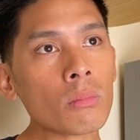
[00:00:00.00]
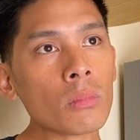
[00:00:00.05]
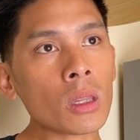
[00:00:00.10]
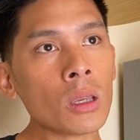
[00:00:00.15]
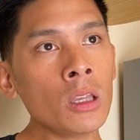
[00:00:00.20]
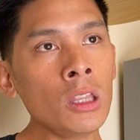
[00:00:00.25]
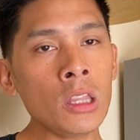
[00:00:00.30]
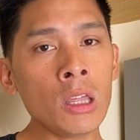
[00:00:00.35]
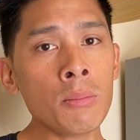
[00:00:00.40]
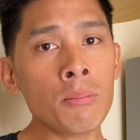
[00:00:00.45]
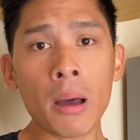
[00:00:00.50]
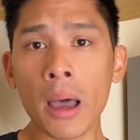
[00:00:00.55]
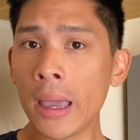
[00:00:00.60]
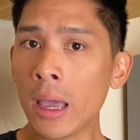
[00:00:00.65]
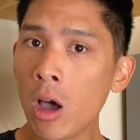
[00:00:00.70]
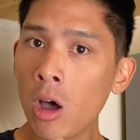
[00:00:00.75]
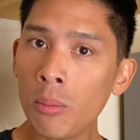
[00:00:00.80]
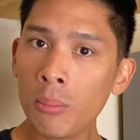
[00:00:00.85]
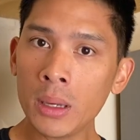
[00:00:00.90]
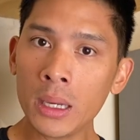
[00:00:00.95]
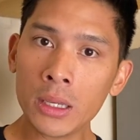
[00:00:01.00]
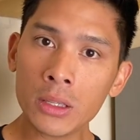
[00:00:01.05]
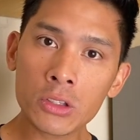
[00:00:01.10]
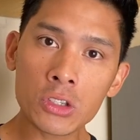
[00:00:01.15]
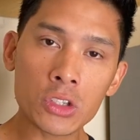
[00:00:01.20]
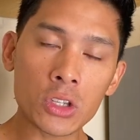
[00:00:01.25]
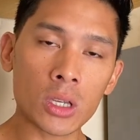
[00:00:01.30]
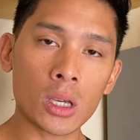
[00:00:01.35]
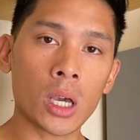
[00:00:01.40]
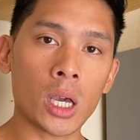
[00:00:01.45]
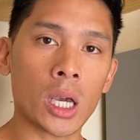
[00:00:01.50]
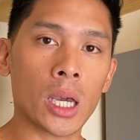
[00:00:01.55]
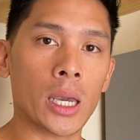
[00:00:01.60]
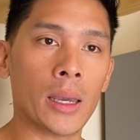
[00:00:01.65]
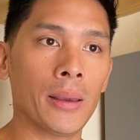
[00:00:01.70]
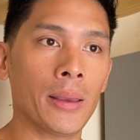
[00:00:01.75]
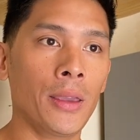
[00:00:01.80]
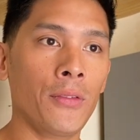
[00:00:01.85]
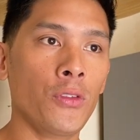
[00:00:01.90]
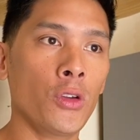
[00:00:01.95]
and then by all means,
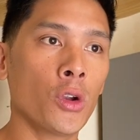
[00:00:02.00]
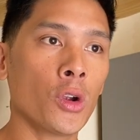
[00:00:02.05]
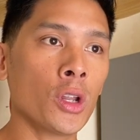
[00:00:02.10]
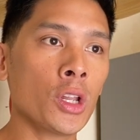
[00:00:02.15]
if you're